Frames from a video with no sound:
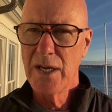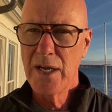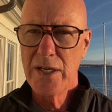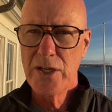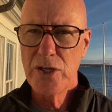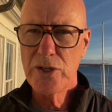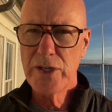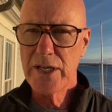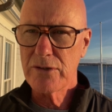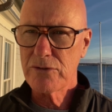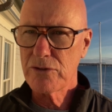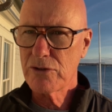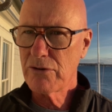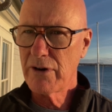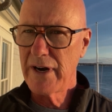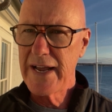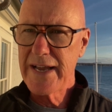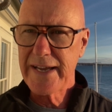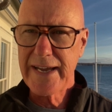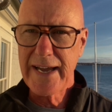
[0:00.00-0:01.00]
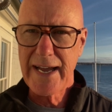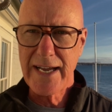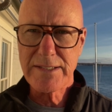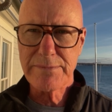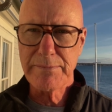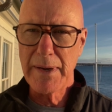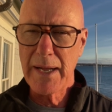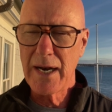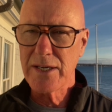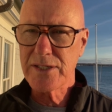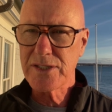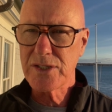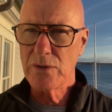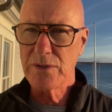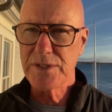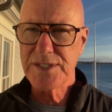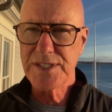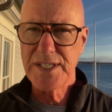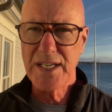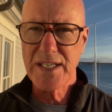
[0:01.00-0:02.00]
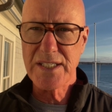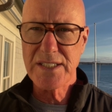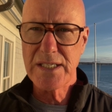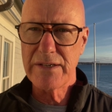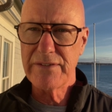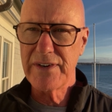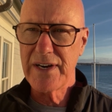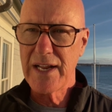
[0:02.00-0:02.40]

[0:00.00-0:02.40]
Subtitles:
You can get great gas mileage going 6, 7,